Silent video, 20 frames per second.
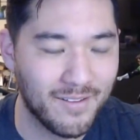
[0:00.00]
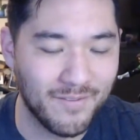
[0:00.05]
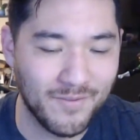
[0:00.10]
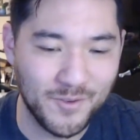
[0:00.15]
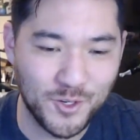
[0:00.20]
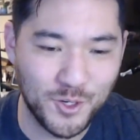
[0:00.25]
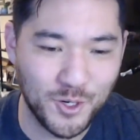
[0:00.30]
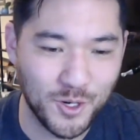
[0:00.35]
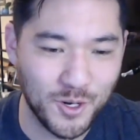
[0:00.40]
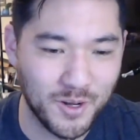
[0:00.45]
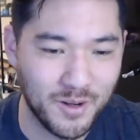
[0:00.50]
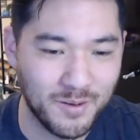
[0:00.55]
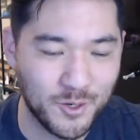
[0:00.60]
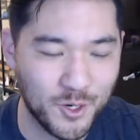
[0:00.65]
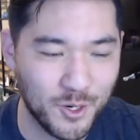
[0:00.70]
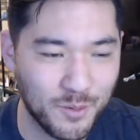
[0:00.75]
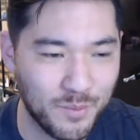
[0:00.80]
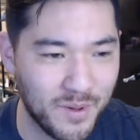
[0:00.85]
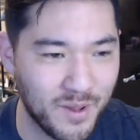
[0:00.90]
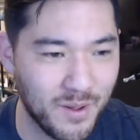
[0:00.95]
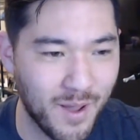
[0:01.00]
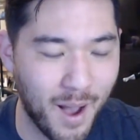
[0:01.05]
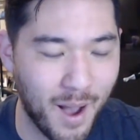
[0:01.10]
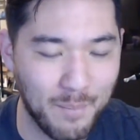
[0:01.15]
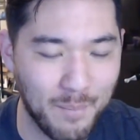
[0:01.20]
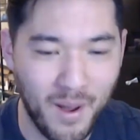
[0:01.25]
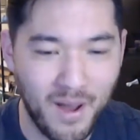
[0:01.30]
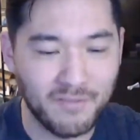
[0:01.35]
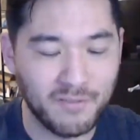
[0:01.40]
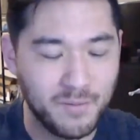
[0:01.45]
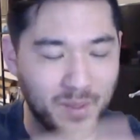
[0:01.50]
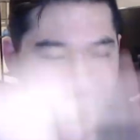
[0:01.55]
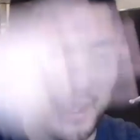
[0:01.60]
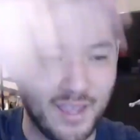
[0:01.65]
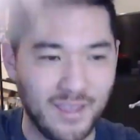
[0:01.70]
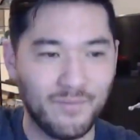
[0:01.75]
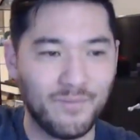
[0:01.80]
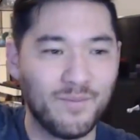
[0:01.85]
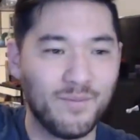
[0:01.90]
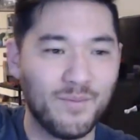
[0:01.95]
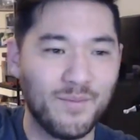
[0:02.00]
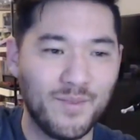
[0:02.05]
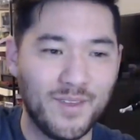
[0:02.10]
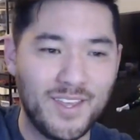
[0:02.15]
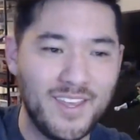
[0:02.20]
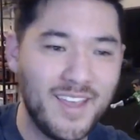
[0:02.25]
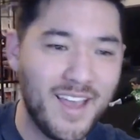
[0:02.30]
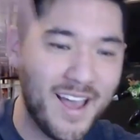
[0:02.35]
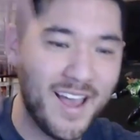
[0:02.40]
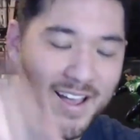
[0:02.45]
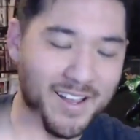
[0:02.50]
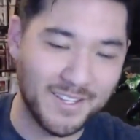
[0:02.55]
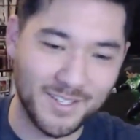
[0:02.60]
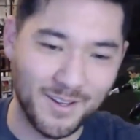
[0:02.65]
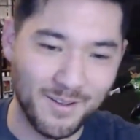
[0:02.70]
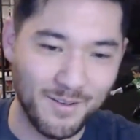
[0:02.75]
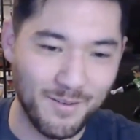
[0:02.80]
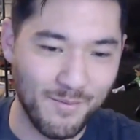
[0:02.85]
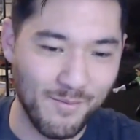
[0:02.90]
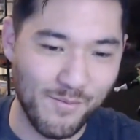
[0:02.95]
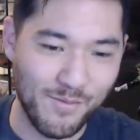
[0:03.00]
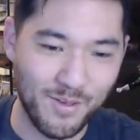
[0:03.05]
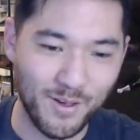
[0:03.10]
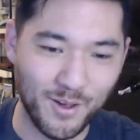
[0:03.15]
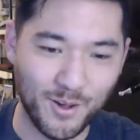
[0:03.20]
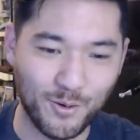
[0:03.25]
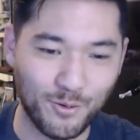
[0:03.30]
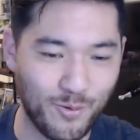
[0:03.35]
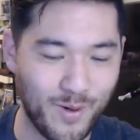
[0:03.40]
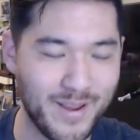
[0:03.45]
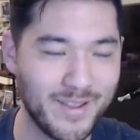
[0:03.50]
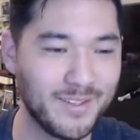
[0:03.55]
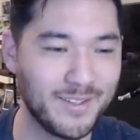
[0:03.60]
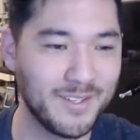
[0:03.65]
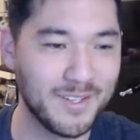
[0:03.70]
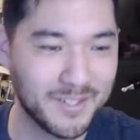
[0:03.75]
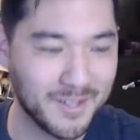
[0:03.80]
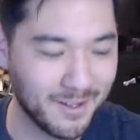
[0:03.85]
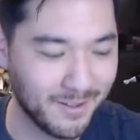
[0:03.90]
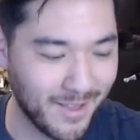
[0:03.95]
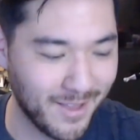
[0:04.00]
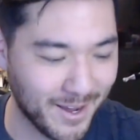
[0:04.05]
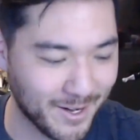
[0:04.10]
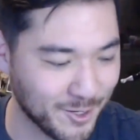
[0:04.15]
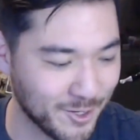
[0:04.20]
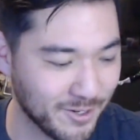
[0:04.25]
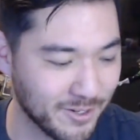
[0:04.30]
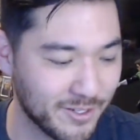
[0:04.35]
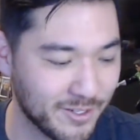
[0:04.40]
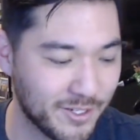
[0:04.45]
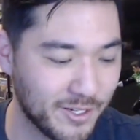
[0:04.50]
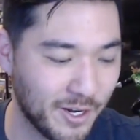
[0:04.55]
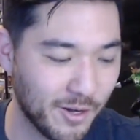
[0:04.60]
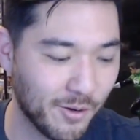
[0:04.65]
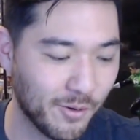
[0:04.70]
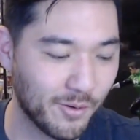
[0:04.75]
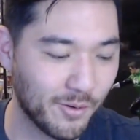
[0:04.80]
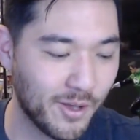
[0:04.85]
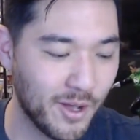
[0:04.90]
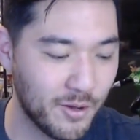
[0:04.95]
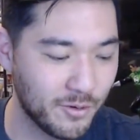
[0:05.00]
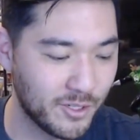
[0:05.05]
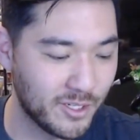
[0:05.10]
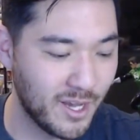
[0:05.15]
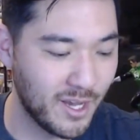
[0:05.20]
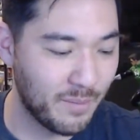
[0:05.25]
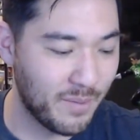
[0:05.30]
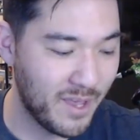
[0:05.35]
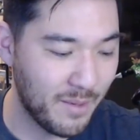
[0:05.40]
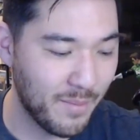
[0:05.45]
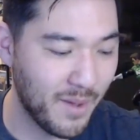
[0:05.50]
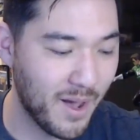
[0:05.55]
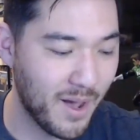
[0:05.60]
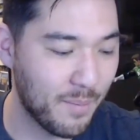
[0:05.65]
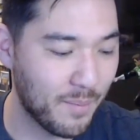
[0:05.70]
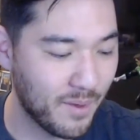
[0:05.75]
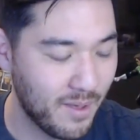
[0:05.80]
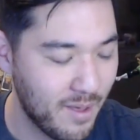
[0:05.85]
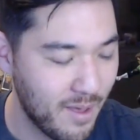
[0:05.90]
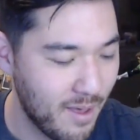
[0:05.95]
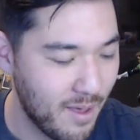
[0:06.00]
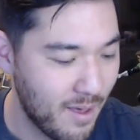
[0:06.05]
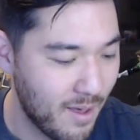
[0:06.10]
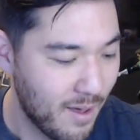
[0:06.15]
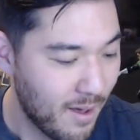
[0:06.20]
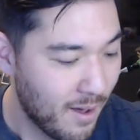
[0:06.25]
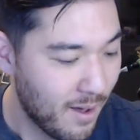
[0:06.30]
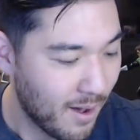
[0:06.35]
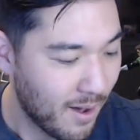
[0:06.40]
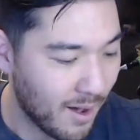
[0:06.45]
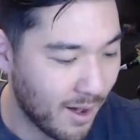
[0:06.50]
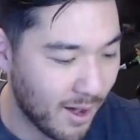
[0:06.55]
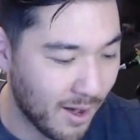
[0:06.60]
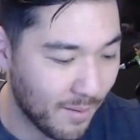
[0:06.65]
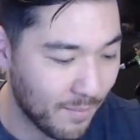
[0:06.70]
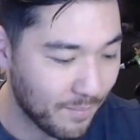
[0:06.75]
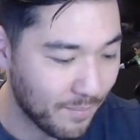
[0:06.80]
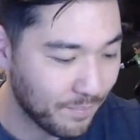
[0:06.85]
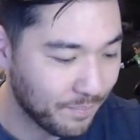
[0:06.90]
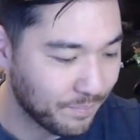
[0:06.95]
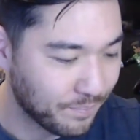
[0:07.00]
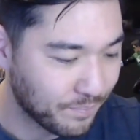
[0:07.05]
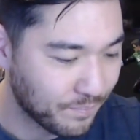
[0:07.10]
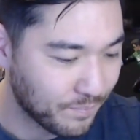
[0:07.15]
should be above me. He has the craziest collection, so go sub him up. I